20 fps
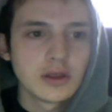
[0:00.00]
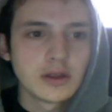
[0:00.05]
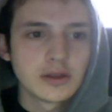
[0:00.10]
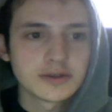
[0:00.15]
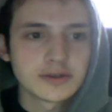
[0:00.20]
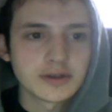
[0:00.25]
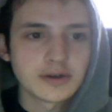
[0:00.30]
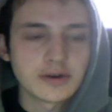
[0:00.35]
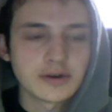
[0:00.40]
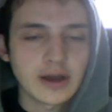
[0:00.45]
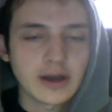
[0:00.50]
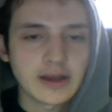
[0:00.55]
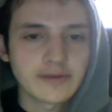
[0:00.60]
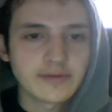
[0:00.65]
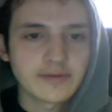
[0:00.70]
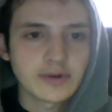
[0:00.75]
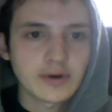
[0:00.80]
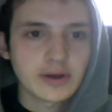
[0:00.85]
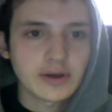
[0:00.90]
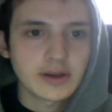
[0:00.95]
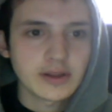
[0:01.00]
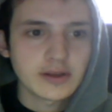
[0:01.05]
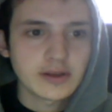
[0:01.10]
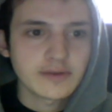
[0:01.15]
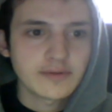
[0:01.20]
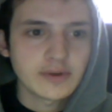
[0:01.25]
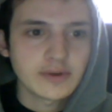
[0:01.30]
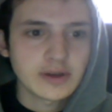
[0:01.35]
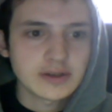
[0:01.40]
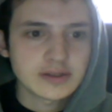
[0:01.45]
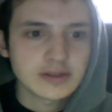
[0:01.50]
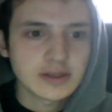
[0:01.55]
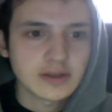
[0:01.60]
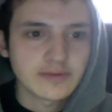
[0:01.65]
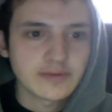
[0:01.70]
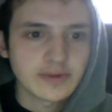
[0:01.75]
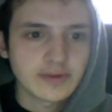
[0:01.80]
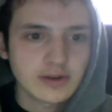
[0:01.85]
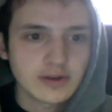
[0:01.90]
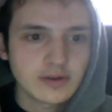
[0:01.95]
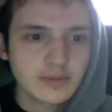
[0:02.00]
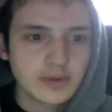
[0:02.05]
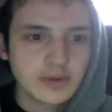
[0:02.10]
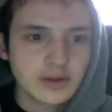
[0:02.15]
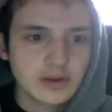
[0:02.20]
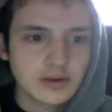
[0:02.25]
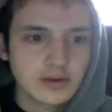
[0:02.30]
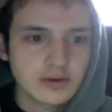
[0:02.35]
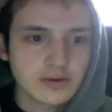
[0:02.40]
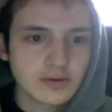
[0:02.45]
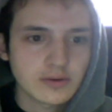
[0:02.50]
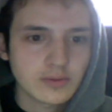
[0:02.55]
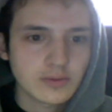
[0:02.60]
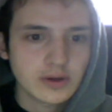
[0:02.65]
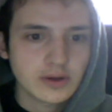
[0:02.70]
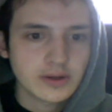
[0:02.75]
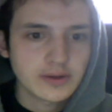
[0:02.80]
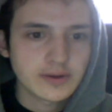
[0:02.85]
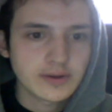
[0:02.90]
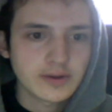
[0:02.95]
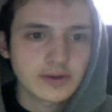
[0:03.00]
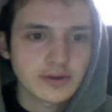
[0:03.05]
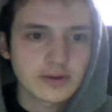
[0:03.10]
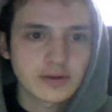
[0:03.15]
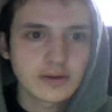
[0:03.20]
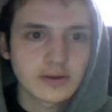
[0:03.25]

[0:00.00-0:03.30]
So I have no idea if you guys can even hear me or what.